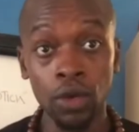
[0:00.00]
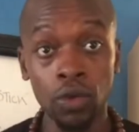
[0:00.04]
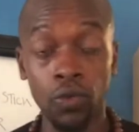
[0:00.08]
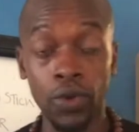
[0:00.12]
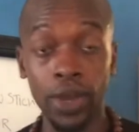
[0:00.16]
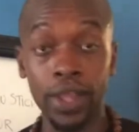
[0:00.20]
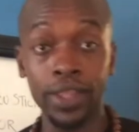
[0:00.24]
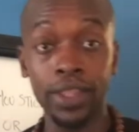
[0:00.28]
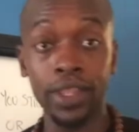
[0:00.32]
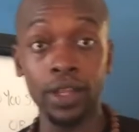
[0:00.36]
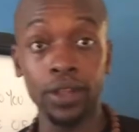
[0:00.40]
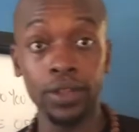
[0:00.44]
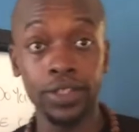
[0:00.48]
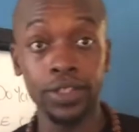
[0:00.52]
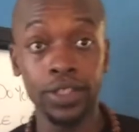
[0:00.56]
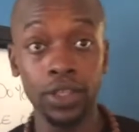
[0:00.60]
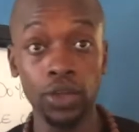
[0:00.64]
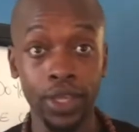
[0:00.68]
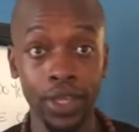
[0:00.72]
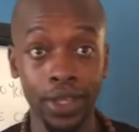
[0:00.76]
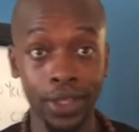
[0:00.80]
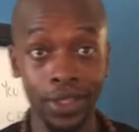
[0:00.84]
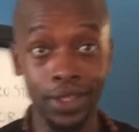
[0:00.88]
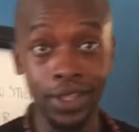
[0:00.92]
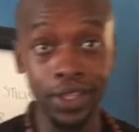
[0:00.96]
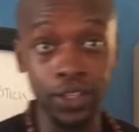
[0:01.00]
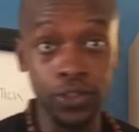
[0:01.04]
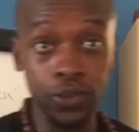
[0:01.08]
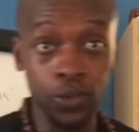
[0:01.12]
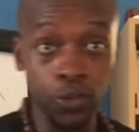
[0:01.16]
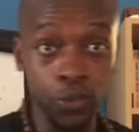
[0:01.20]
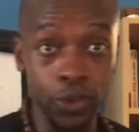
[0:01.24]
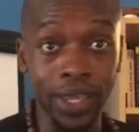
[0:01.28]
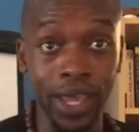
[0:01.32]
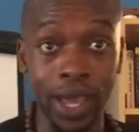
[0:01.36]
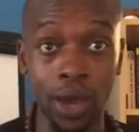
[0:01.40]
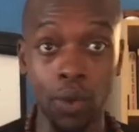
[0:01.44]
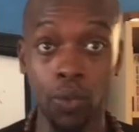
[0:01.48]
Write down and say, okay, this
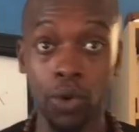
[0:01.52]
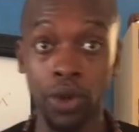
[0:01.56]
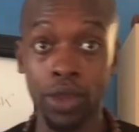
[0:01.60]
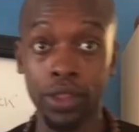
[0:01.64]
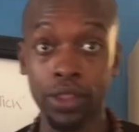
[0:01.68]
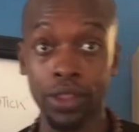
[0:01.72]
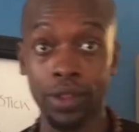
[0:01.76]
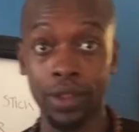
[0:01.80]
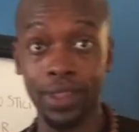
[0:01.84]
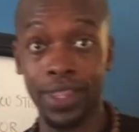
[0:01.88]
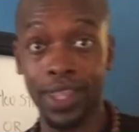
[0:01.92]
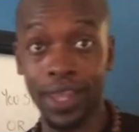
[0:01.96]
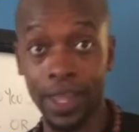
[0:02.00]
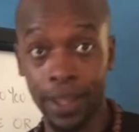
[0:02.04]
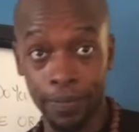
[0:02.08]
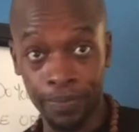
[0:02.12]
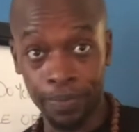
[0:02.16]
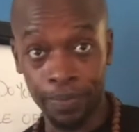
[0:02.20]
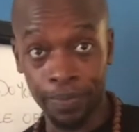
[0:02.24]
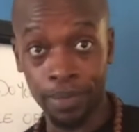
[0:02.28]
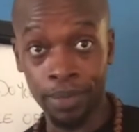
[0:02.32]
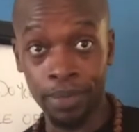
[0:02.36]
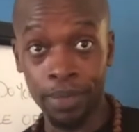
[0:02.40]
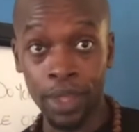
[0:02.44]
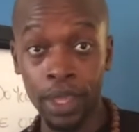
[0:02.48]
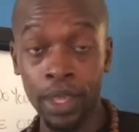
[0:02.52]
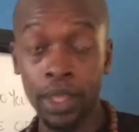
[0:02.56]
week I worked on that.